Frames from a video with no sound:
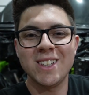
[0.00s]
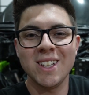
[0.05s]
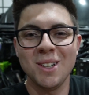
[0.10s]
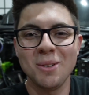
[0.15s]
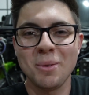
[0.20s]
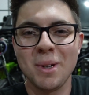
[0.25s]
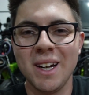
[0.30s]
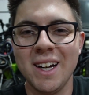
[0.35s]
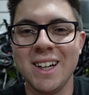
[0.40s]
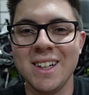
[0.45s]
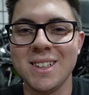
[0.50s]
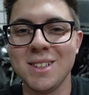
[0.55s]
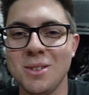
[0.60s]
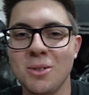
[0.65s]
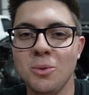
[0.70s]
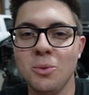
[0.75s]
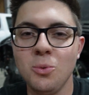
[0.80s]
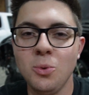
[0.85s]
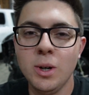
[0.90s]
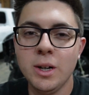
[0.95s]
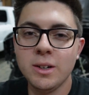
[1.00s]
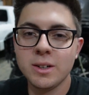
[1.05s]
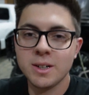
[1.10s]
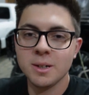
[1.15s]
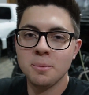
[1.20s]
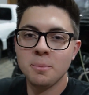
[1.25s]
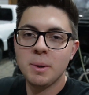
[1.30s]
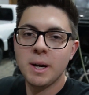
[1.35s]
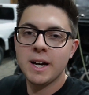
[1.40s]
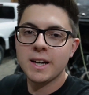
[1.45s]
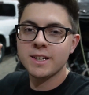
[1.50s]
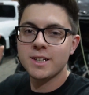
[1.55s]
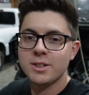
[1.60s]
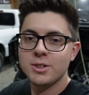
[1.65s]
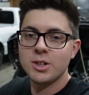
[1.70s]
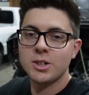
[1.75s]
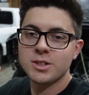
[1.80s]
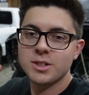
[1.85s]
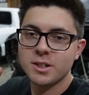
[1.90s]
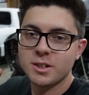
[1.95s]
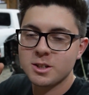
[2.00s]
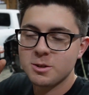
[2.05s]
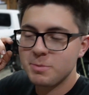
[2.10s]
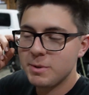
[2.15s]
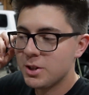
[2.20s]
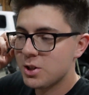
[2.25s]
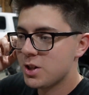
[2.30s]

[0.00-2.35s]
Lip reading: up, guys? Welcome back to the Justinhawksmith